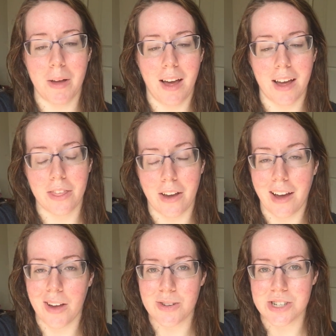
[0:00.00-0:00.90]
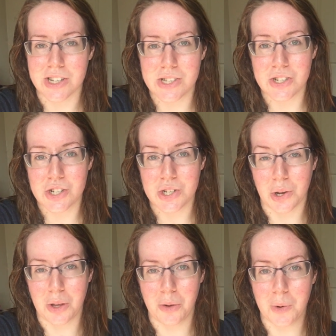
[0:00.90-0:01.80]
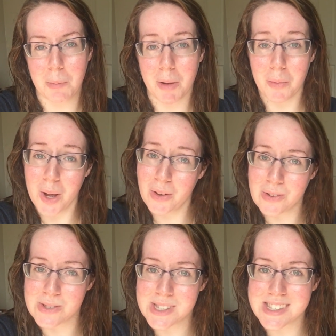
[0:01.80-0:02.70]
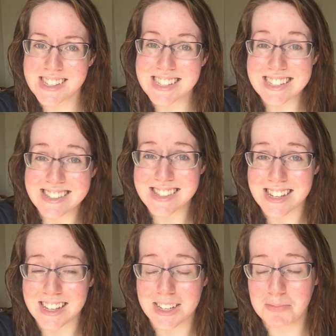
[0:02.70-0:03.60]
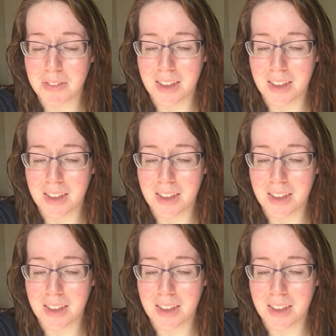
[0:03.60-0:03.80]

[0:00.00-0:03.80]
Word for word: I thought I would just show you my rose and see,